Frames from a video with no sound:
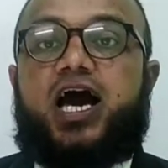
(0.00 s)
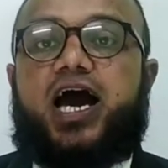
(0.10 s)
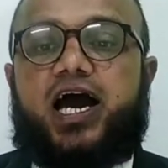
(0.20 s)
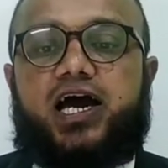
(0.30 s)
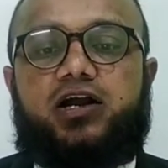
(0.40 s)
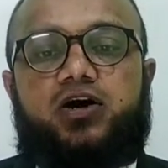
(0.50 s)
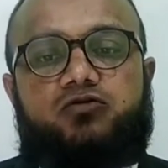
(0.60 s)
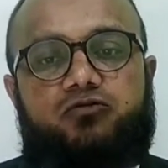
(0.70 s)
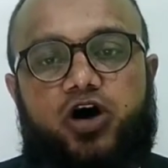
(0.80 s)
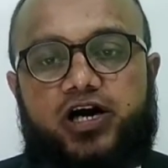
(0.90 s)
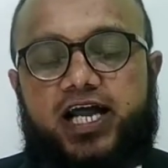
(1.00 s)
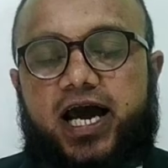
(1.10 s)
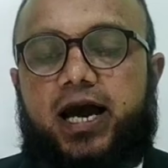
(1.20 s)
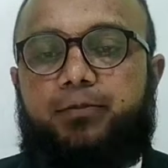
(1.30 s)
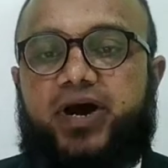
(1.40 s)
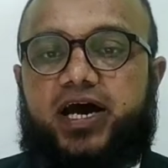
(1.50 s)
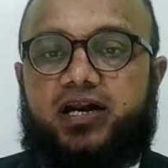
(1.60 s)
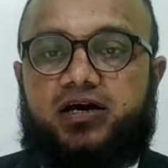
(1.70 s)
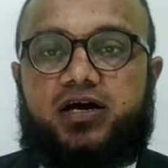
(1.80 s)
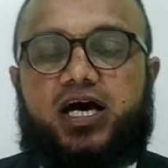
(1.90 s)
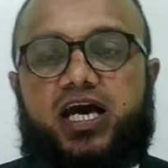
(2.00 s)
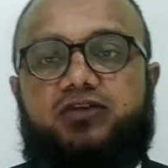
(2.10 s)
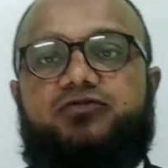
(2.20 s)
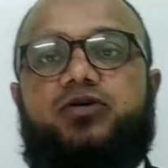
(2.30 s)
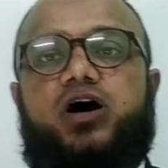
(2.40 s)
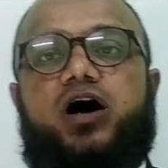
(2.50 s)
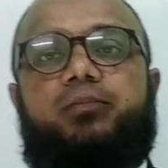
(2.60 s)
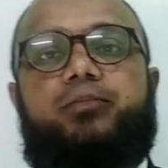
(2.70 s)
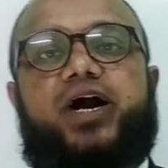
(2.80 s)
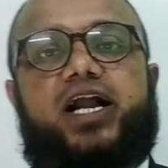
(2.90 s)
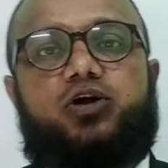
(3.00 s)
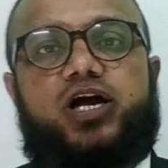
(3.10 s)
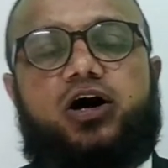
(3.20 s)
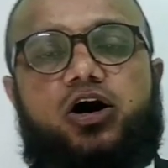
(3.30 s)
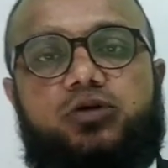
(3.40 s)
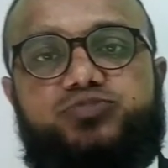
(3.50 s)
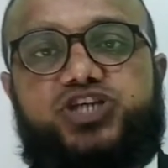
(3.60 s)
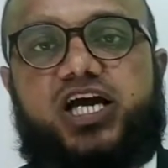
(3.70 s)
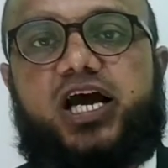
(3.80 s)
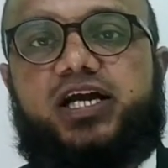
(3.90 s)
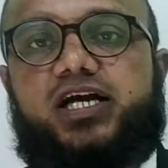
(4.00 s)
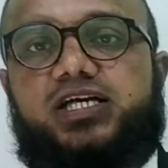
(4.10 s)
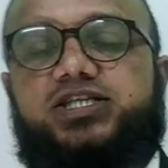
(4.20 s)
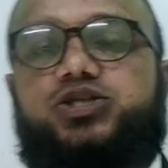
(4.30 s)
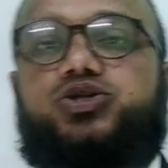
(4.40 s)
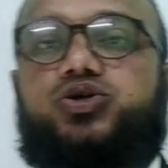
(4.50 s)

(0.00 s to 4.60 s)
and what happen if a particular object is